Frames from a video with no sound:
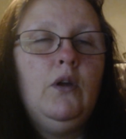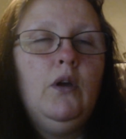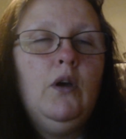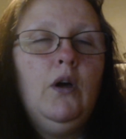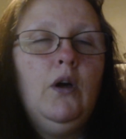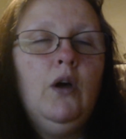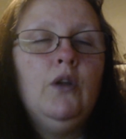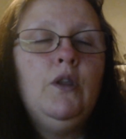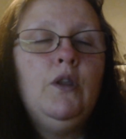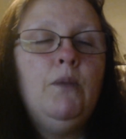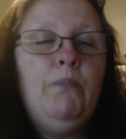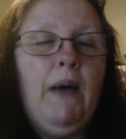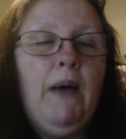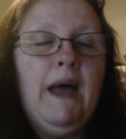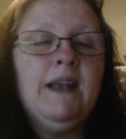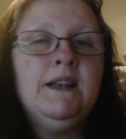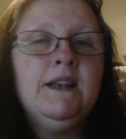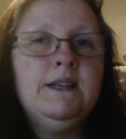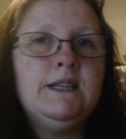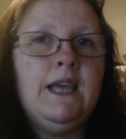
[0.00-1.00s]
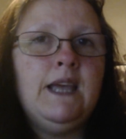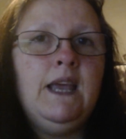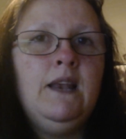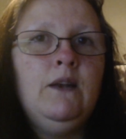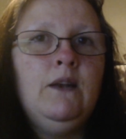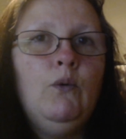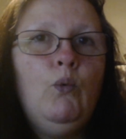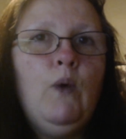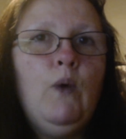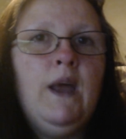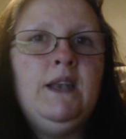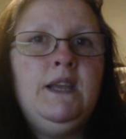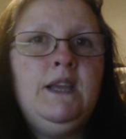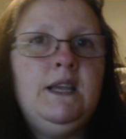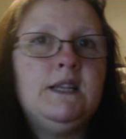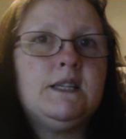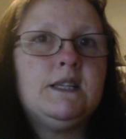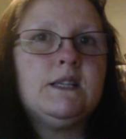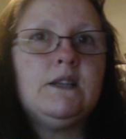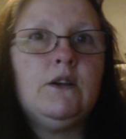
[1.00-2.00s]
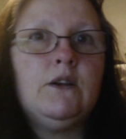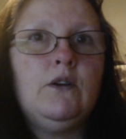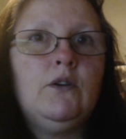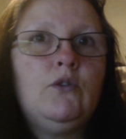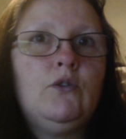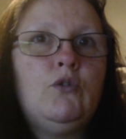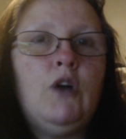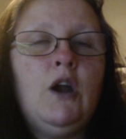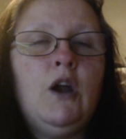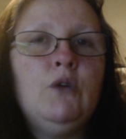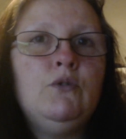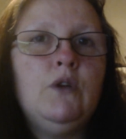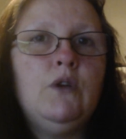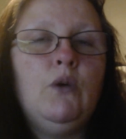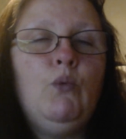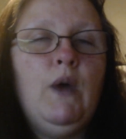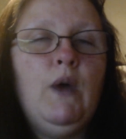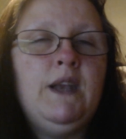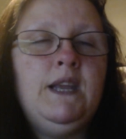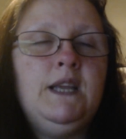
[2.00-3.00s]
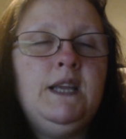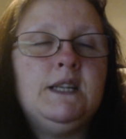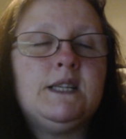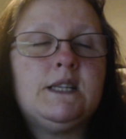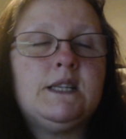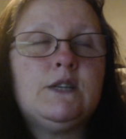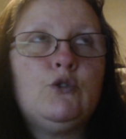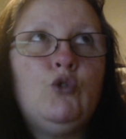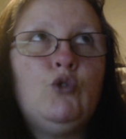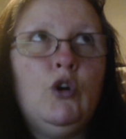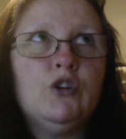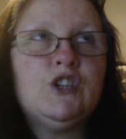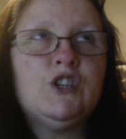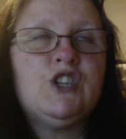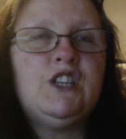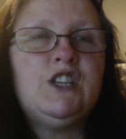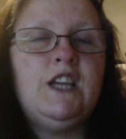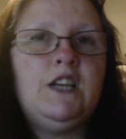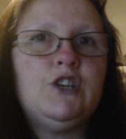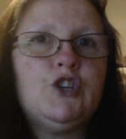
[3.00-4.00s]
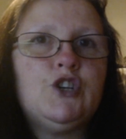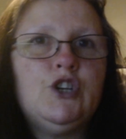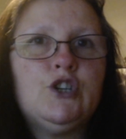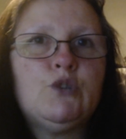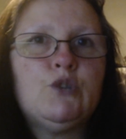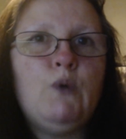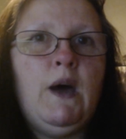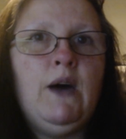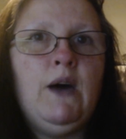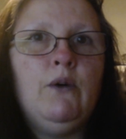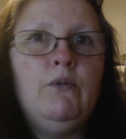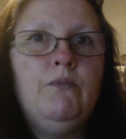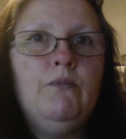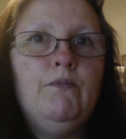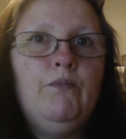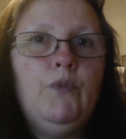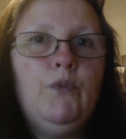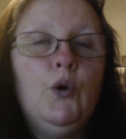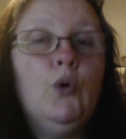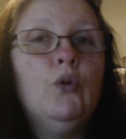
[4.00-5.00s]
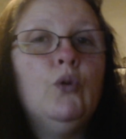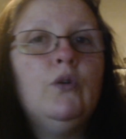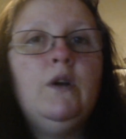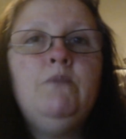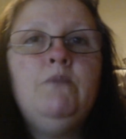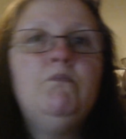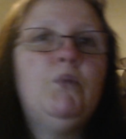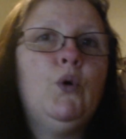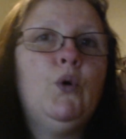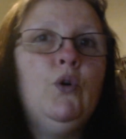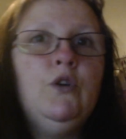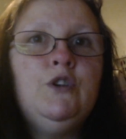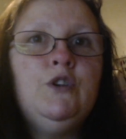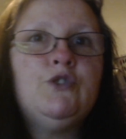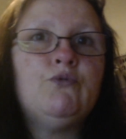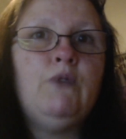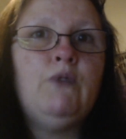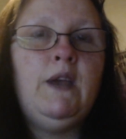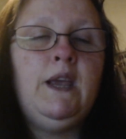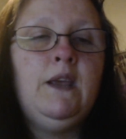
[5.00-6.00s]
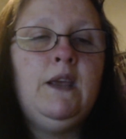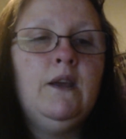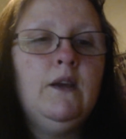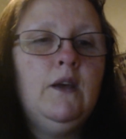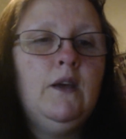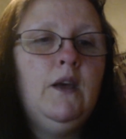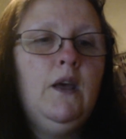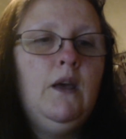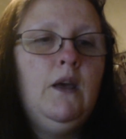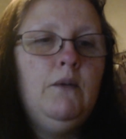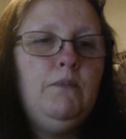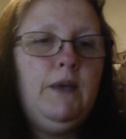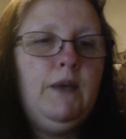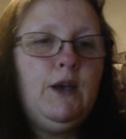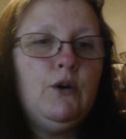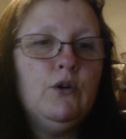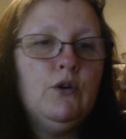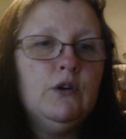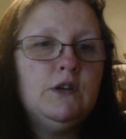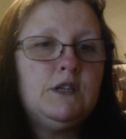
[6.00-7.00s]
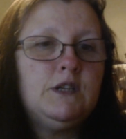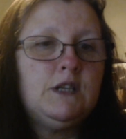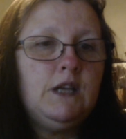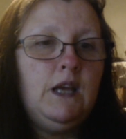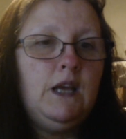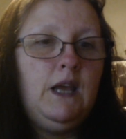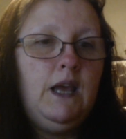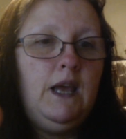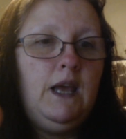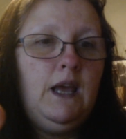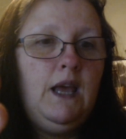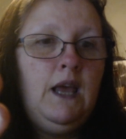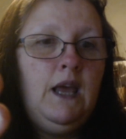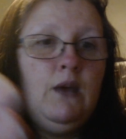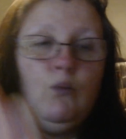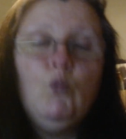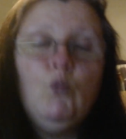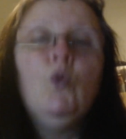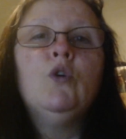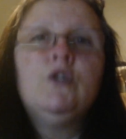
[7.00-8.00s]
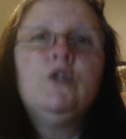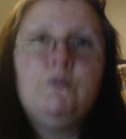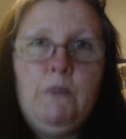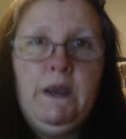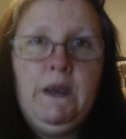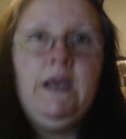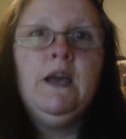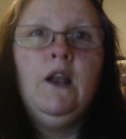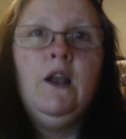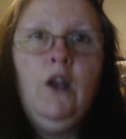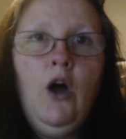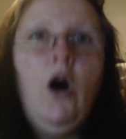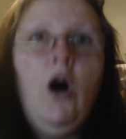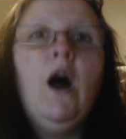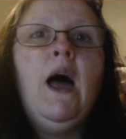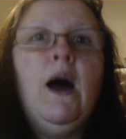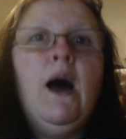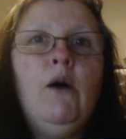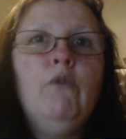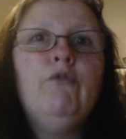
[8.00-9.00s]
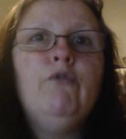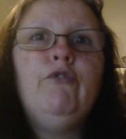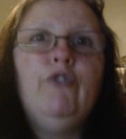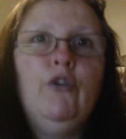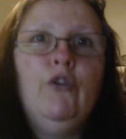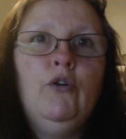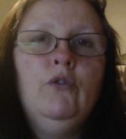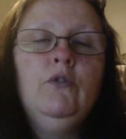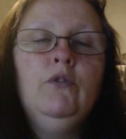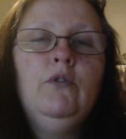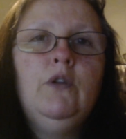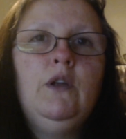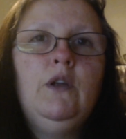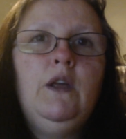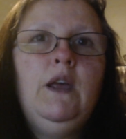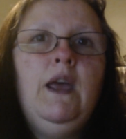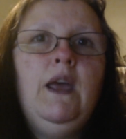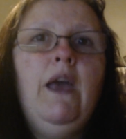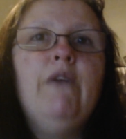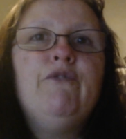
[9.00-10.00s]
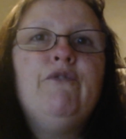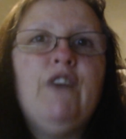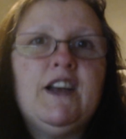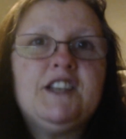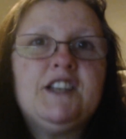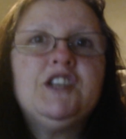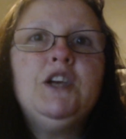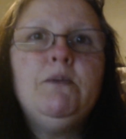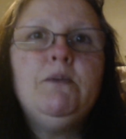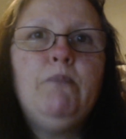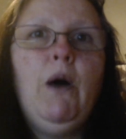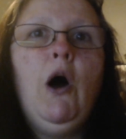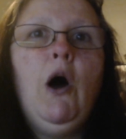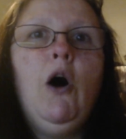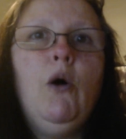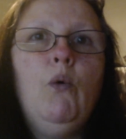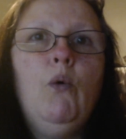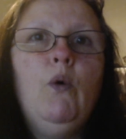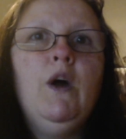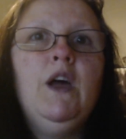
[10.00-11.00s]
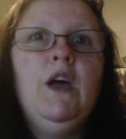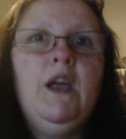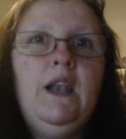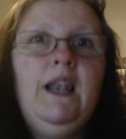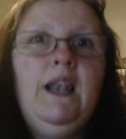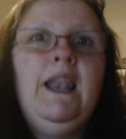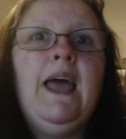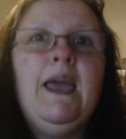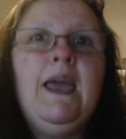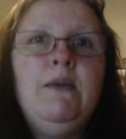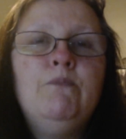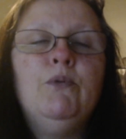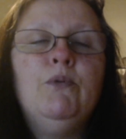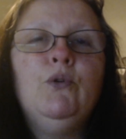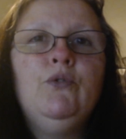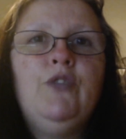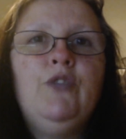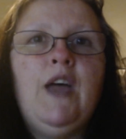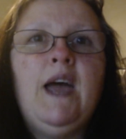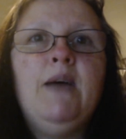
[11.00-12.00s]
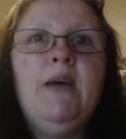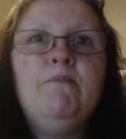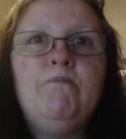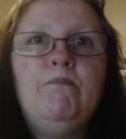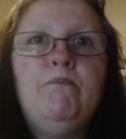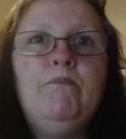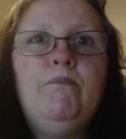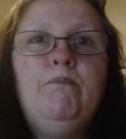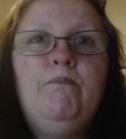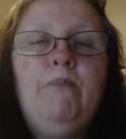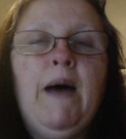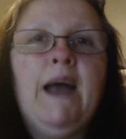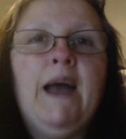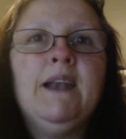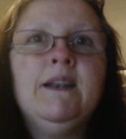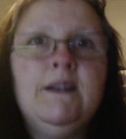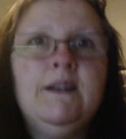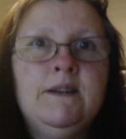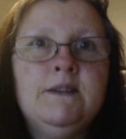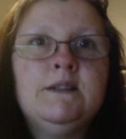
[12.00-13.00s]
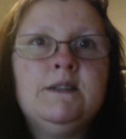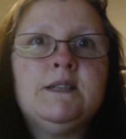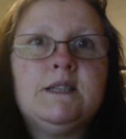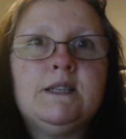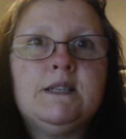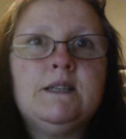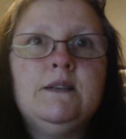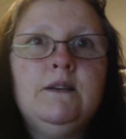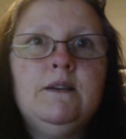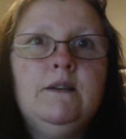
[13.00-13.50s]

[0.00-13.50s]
on the banding when it's cross stitch as well, or embroidery? Because it would be a lot helpful if Hatchet Part Work labelled their bands